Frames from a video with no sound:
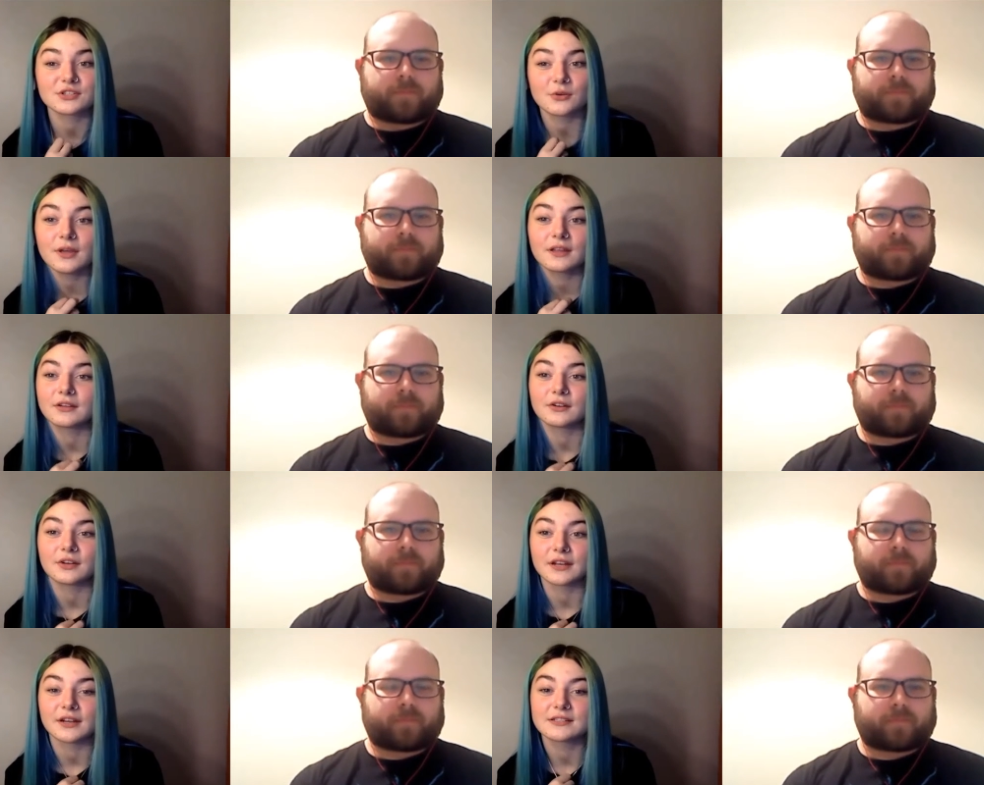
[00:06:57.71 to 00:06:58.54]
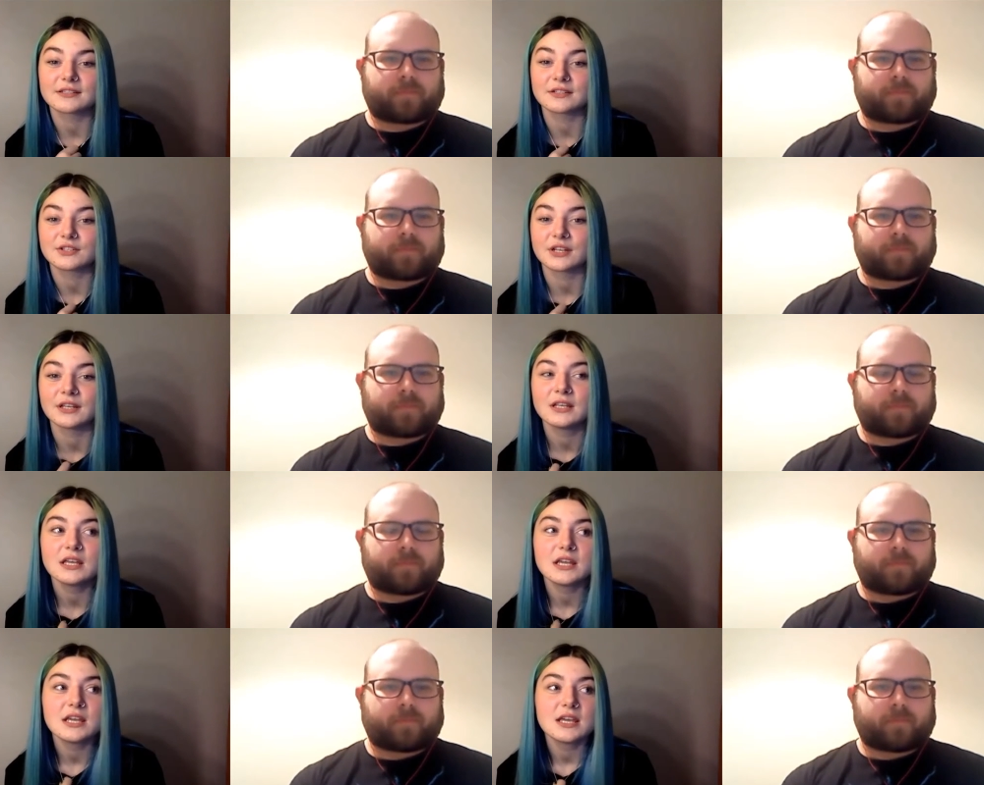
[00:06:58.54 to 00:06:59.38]
Speaker 1: I still think they're great wrestlers, and
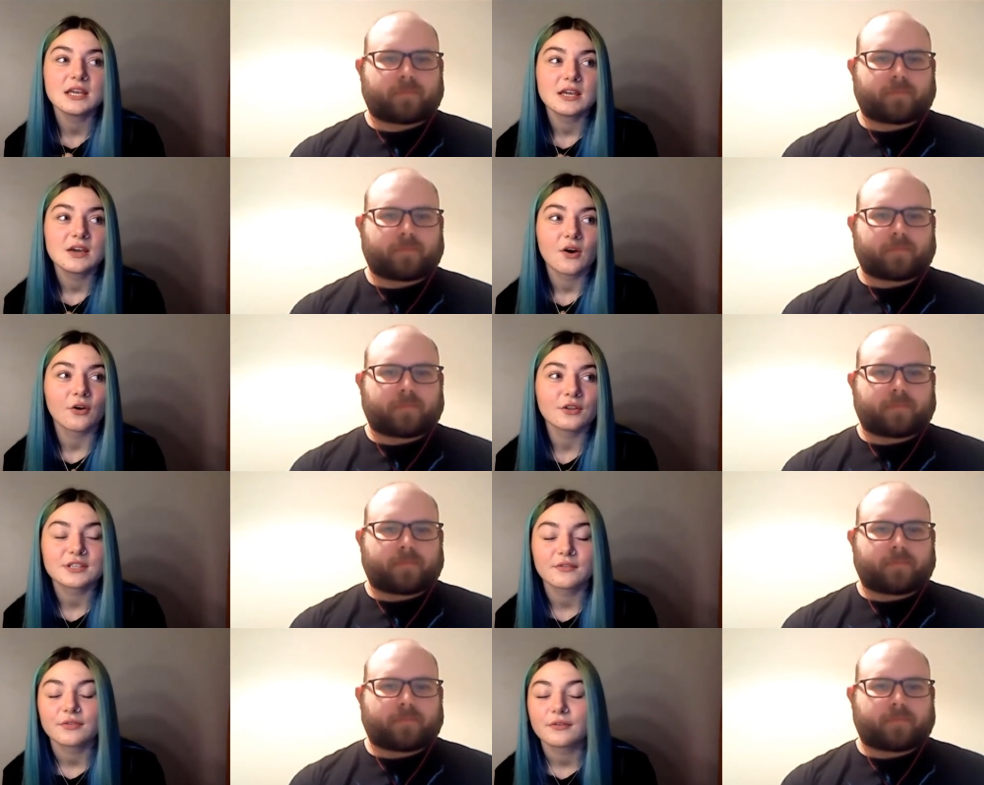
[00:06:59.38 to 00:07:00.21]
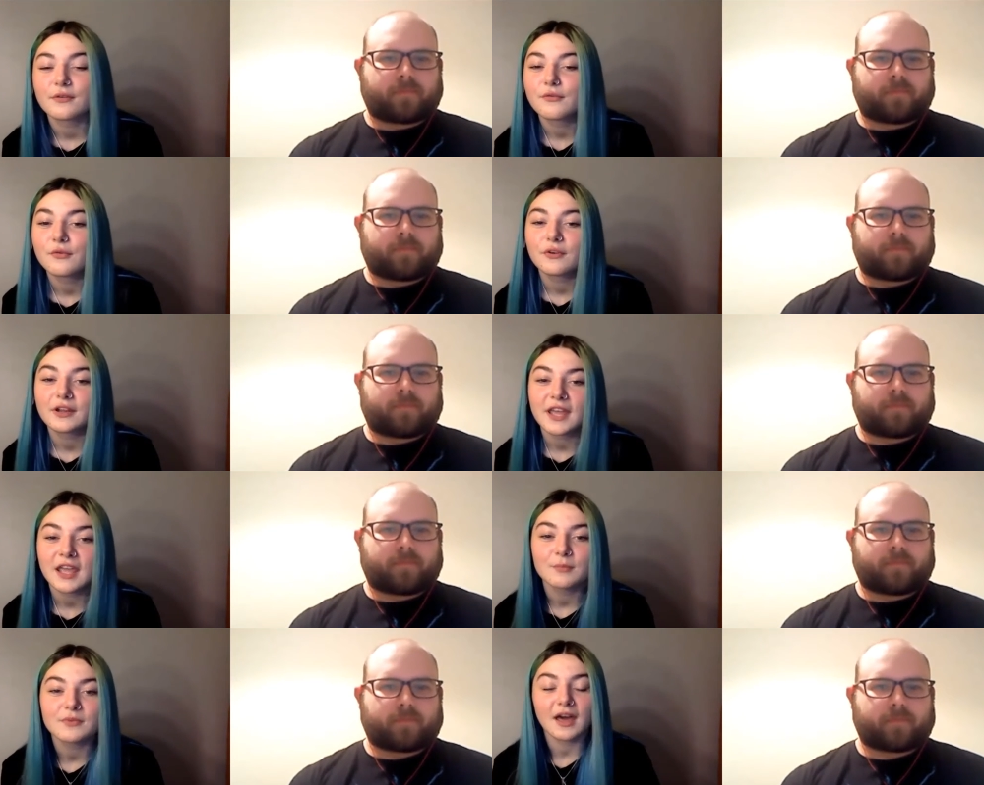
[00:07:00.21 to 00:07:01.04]
all the stuff that they've
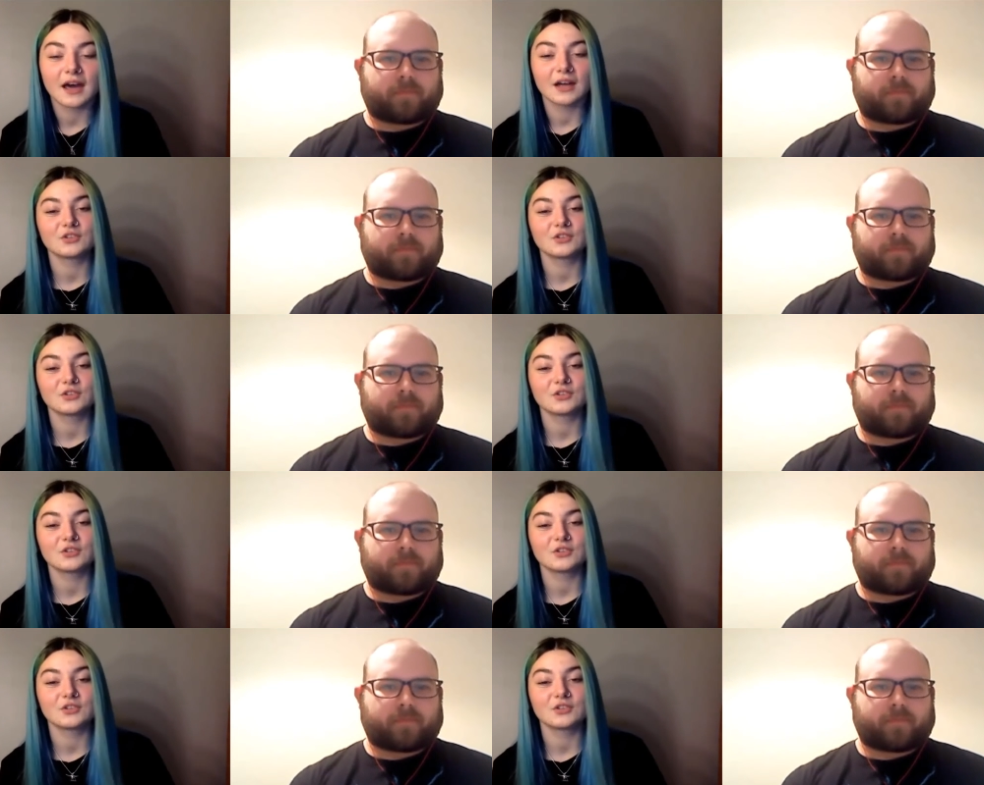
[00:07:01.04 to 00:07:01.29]
overcame to